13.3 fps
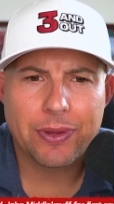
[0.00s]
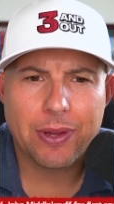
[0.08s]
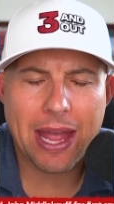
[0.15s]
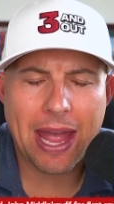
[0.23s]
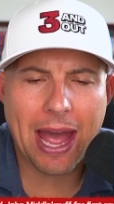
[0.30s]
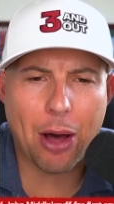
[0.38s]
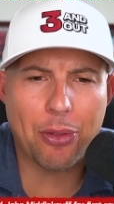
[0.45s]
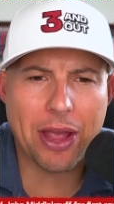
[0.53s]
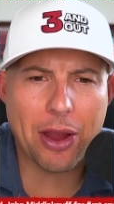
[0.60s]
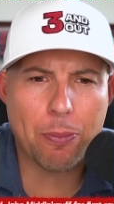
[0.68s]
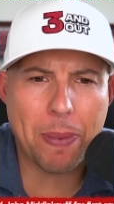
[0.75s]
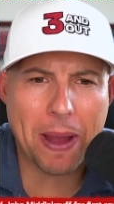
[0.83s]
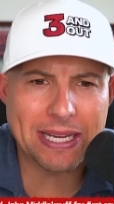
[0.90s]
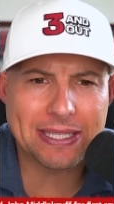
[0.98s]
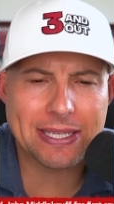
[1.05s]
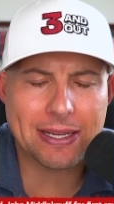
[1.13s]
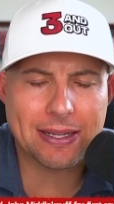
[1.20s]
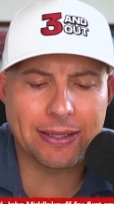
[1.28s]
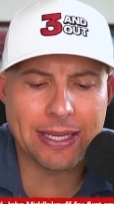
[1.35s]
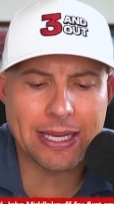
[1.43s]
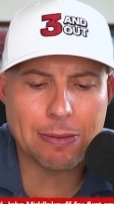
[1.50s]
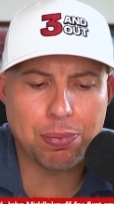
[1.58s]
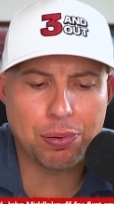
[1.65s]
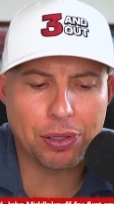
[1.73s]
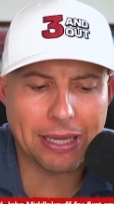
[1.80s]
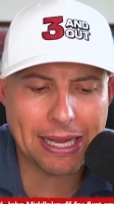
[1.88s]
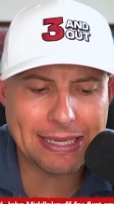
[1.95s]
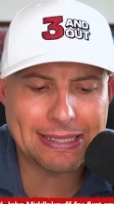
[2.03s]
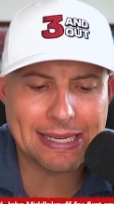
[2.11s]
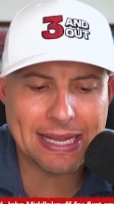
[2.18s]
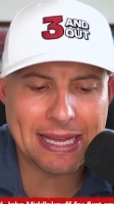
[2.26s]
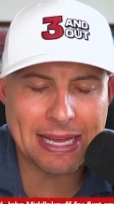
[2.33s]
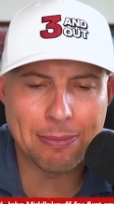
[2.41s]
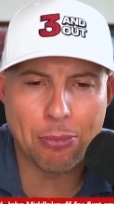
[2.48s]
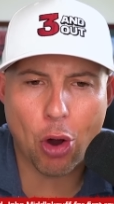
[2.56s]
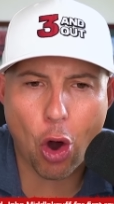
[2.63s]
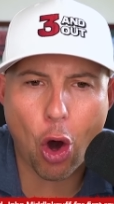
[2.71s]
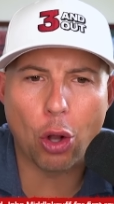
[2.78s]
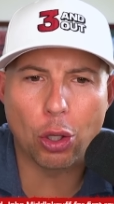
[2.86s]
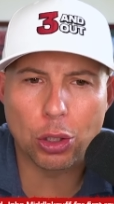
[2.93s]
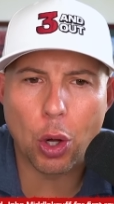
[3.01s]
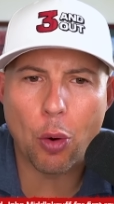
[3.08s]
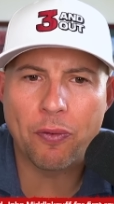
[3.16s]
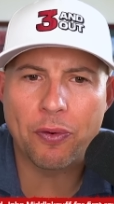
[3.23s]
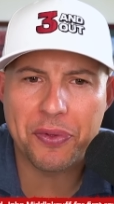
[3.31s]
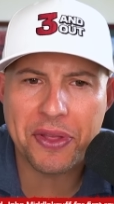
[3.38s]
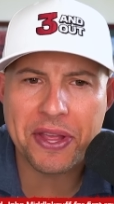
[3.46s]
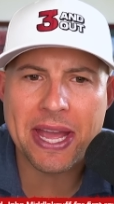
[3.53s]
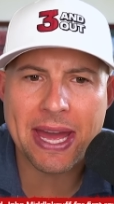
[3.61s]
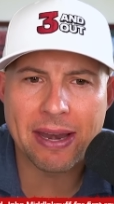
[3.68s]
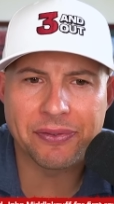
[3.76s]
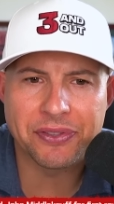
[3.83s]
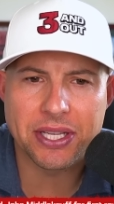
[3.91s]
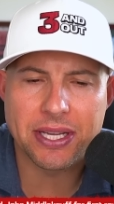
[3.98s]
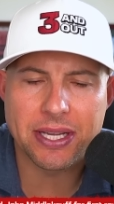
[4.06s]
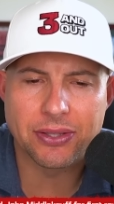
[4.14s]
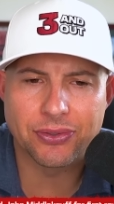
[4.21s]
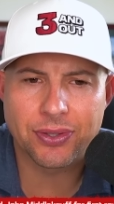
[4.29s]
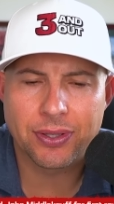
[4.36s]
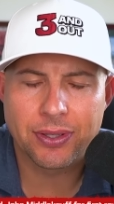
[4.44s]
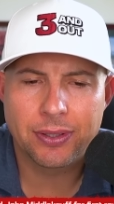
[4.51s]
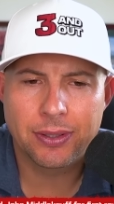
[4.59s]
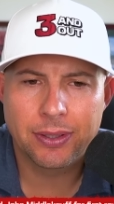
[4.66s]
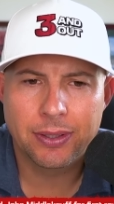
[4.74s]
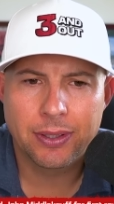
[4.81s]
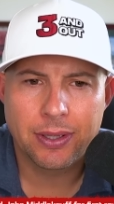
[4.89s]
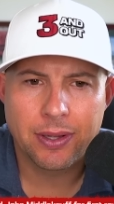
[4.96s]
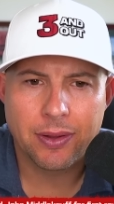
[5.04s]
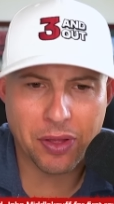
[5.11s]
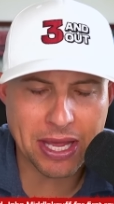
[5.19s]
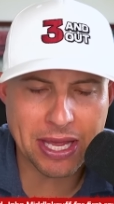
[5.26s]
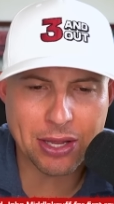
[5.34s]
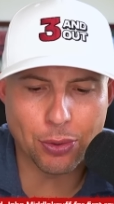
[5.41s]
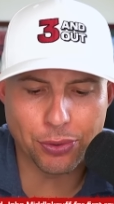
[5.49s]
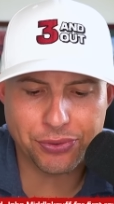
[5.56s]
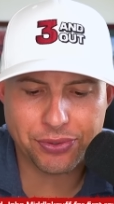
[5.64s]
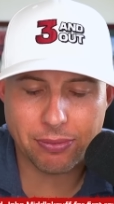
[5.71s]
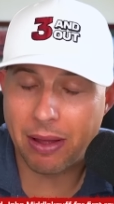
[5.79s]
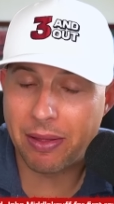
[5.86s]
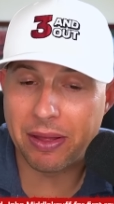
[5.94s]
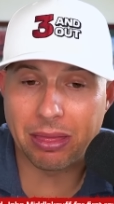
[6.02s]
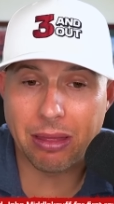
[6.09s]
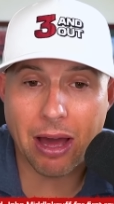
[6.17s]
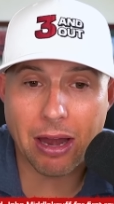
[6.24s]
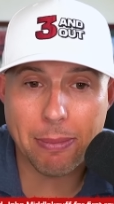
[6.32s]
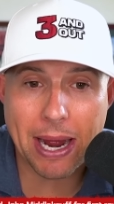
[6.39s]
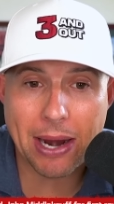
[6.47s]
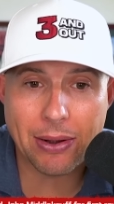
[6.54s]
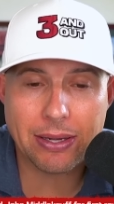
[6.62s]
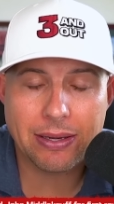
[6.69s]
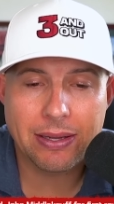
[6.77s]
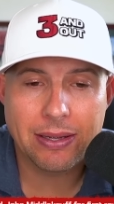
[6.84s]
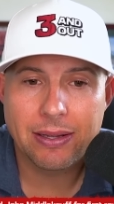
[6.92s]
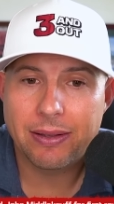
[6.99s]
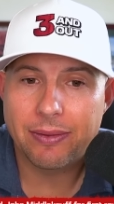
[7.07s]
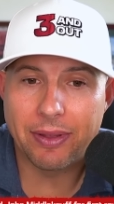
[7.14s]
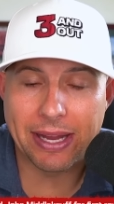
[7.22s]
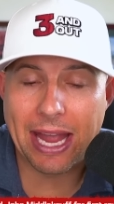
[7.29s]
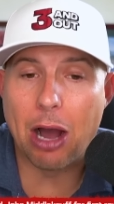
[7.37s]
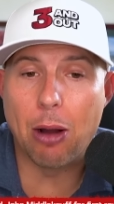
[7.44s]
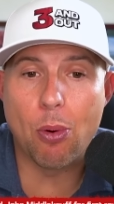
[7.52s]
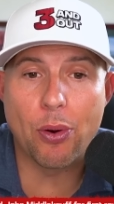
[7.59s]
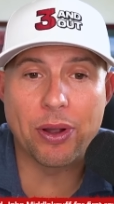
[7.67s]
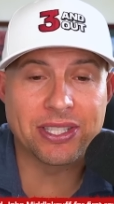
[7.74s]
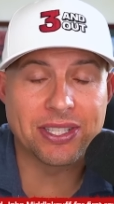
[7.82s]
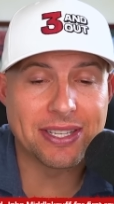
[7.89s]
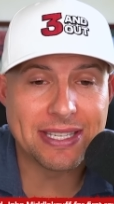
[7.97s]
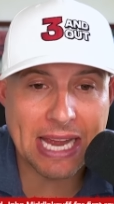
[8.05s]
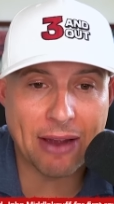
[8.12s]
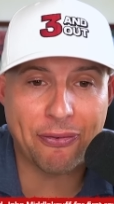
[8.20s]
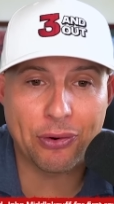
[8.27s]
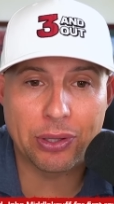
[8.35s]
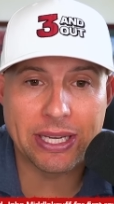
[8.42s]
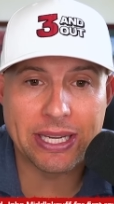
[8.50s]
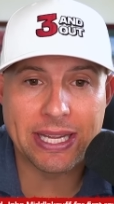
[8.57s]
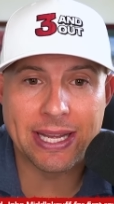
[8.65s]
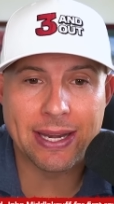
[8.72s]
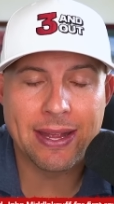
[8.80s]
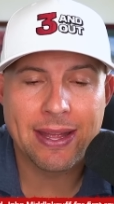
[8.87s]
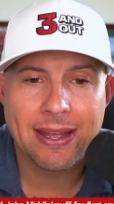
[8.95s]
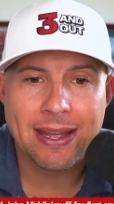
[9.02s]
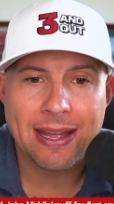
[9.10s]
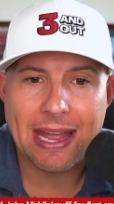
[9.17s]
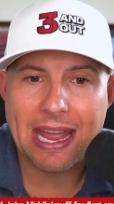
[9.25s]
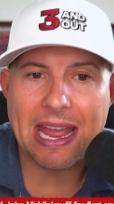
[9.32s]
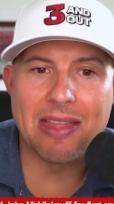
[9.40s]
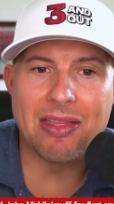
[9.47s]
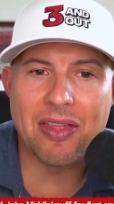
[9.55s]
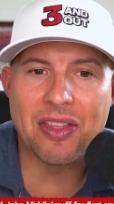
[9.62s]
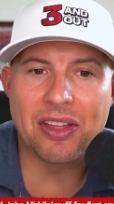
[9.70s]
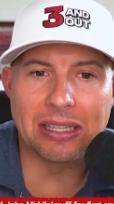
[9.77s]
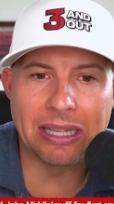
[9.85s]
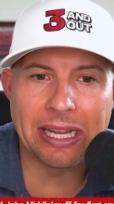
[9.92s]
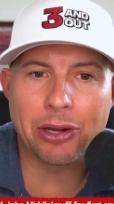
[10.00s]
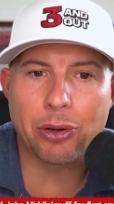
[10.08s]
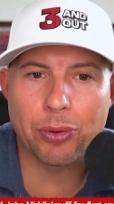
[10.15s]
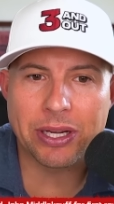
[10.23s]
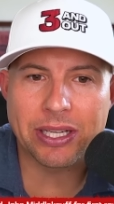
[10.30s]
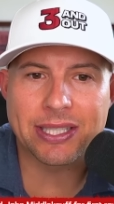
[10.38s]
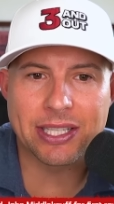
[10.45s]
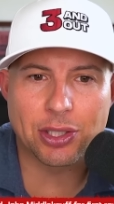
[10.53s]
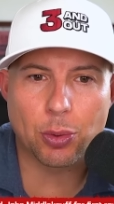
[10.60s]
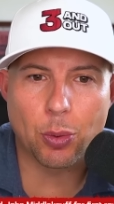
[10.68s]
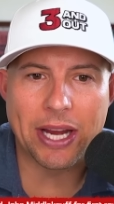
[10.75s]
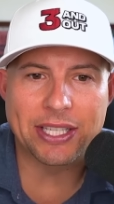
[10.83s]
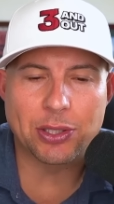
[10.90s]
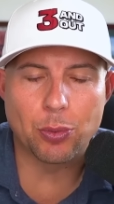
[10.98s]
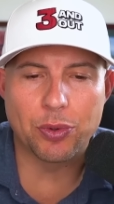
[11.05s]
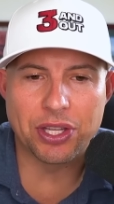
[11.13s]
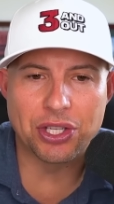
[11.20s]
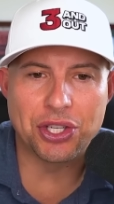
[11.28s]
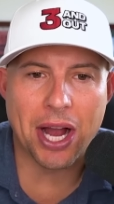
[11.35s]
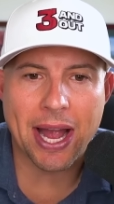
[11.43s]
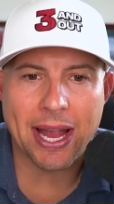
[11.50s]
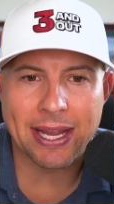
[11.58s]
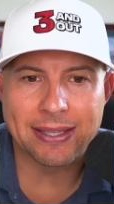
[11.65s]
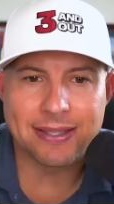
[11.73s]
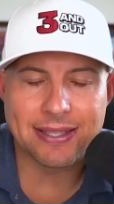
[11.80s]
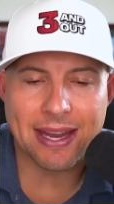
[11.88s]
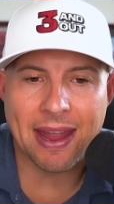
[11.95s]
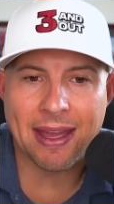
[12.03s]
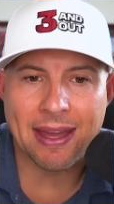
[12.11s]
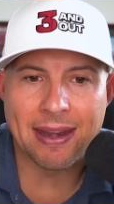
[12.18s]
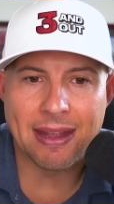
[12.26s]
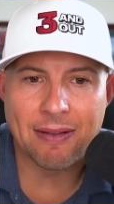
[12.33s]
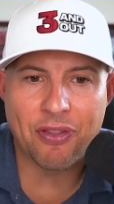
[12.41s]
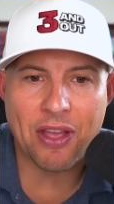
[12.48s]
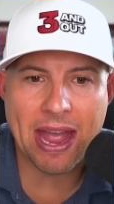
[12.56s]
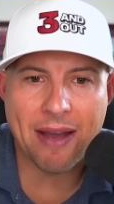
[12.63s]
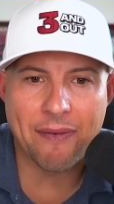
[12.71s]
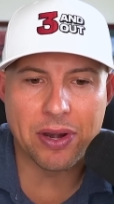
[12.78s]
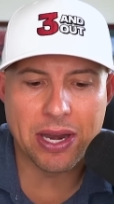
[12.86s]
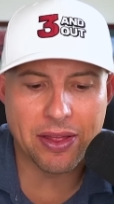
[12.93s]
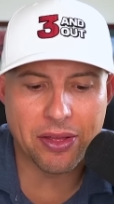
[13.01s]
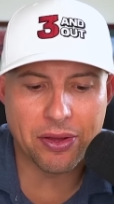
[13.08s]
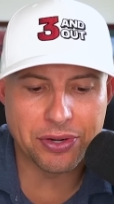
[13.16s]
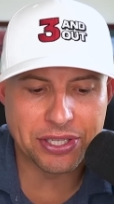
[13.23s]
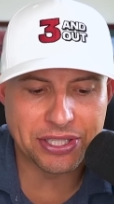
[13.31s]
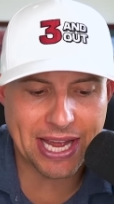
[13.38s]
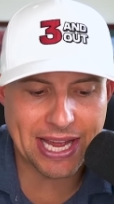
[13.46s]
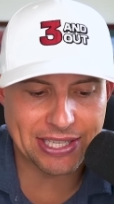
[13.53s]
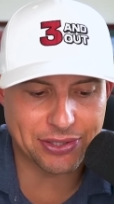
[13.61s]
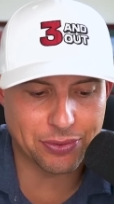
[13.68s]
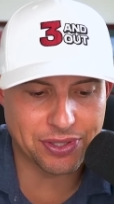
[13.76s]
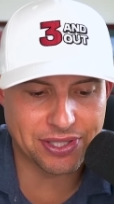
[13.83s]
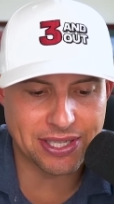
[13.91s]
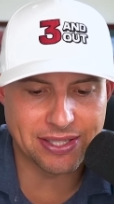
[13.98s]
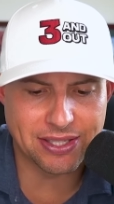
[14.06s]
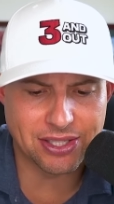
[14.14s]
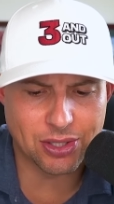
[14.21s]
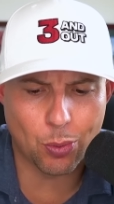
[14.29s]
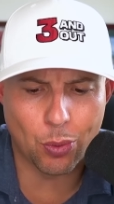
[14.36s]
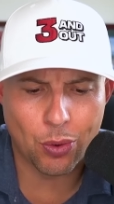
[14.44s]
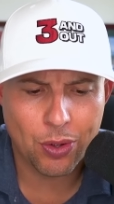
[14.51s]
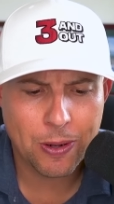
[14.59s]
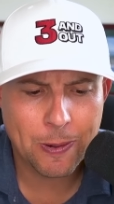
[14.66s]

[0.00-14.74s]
how they are basically placing him all over the NFC East. The Eagles, I think, thought about it. The Cowboys definitely did. And then the lingering situation with the Giants and if they have another disastrous season. So we'll